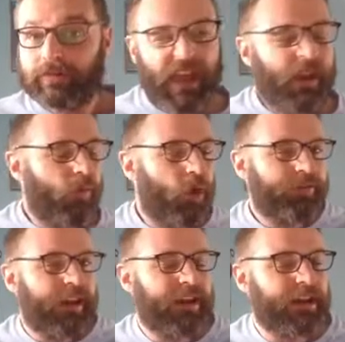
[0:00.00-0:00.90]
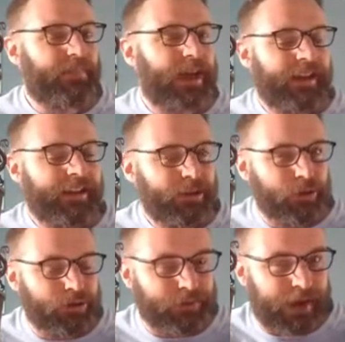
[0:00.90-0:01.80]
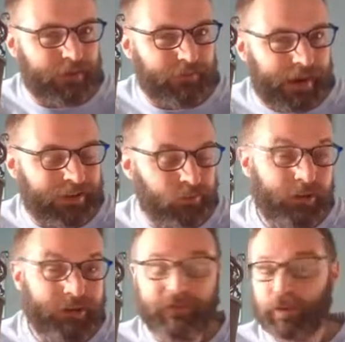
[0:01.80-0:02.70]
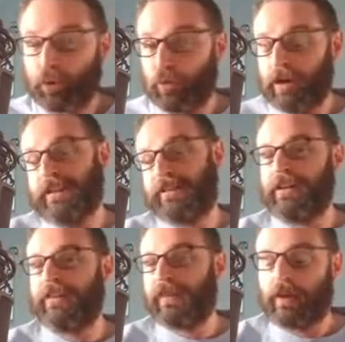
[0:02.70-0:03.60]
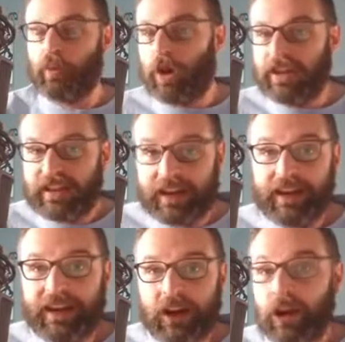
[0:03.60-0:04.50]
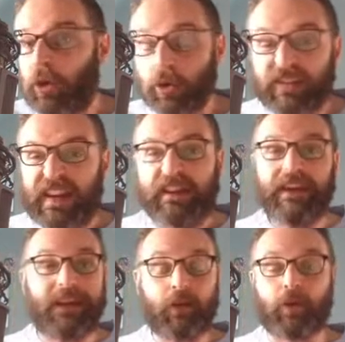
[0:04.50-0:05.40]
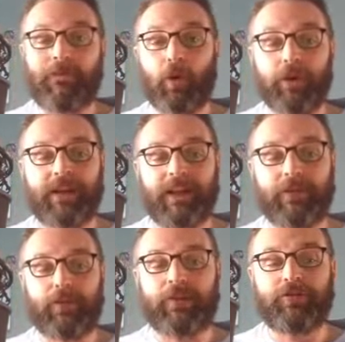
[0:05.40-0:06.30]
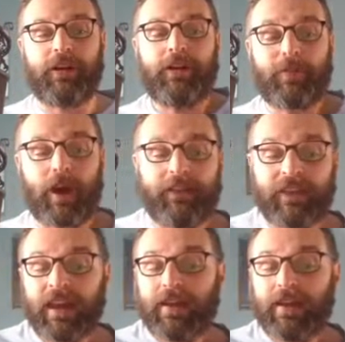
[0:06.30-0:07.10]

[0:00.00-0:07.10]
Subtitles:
That won't take up a huge amount of bandwidth if you're running things like 1 gig or 10 gig or 40 gig throughout your enterprise,